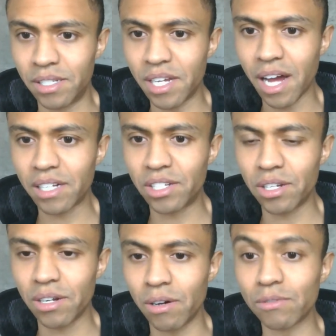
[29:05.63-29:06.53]

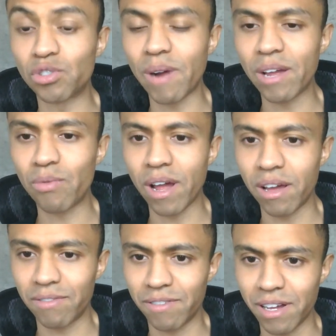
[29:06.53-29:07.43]
Dr. Oh, Dre
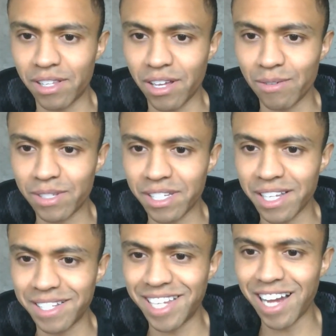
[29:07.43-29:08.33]
Rev. I thought it was
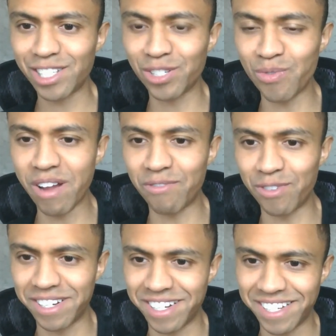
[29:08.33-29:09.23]
Dr.
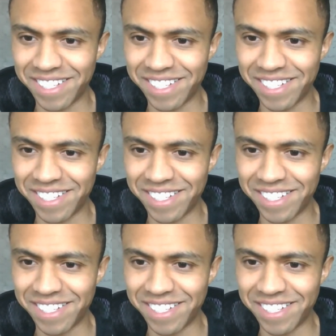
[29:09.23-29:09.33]
Reverend.